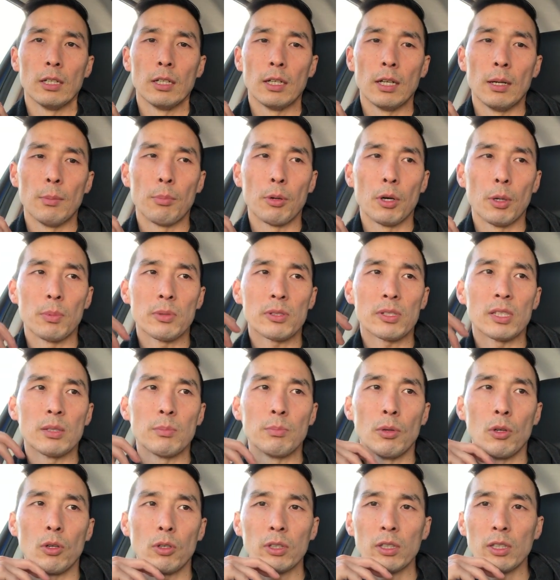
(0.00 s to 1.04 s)
uh, purposely
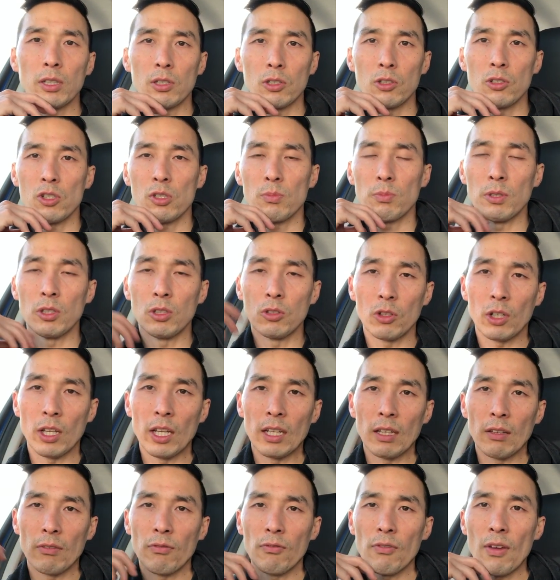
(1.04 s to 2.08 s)
bulking could just mean you're
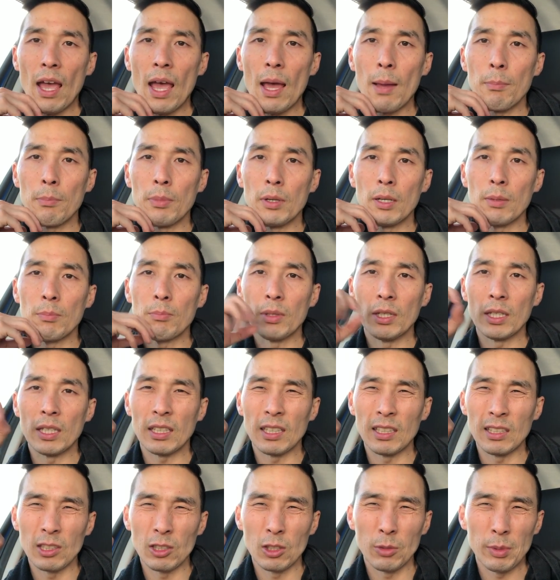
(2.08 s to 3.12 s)
getting fat, but being in
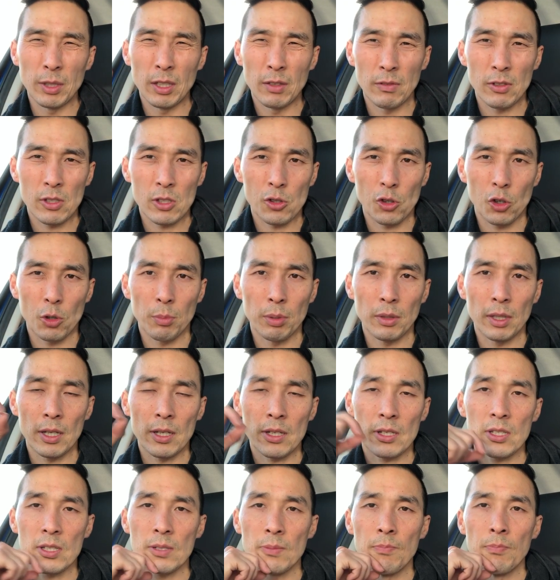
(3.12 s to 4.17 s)
a little bit of a
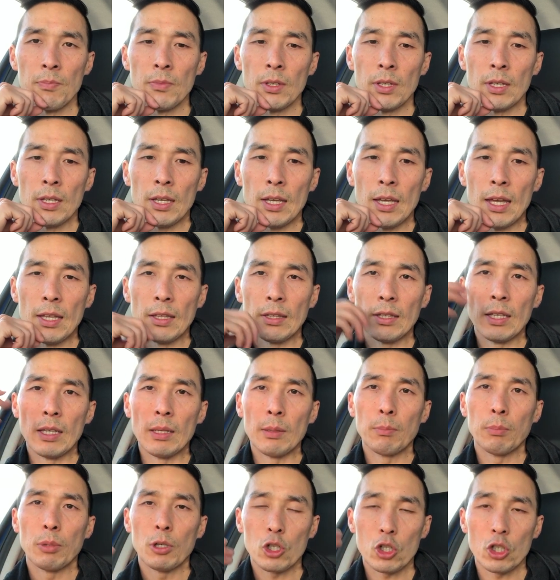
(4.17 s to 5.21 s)
surplus and
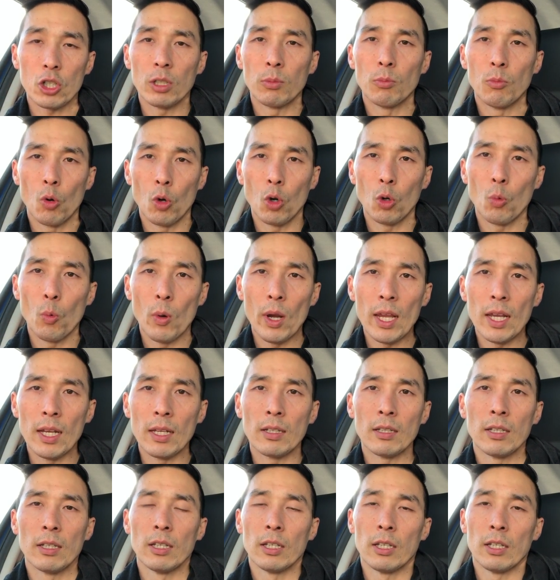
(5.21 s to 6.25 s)
then pushing a more
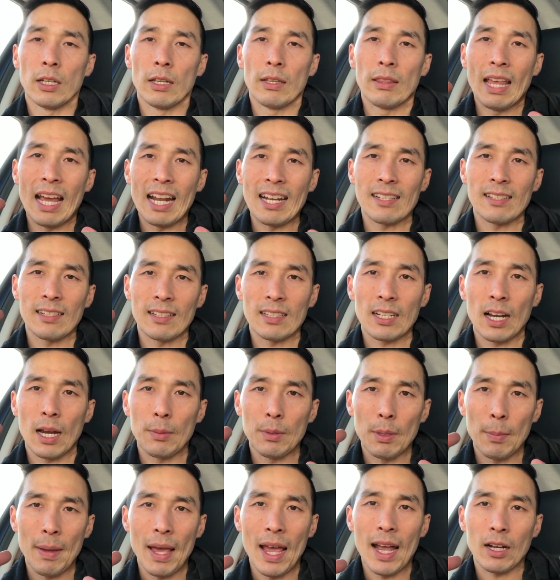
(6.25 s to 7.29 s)
weight, that is the
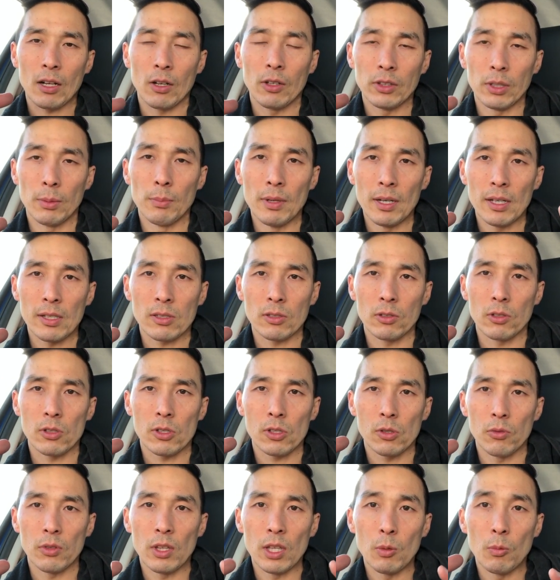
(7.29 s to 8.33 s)
time to pack on the muscle.
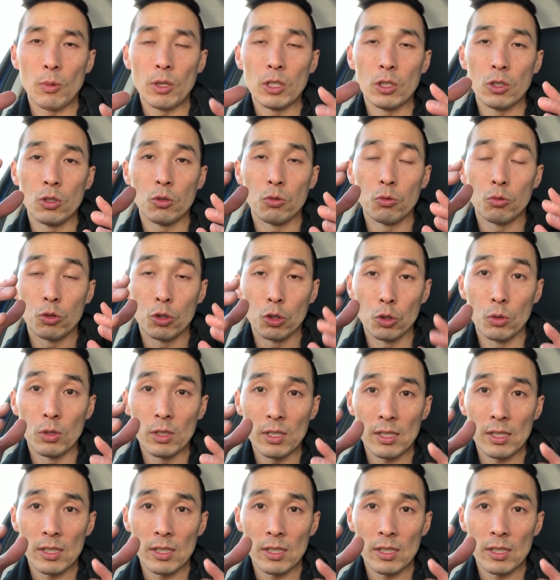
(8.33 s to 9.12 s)
So then when you do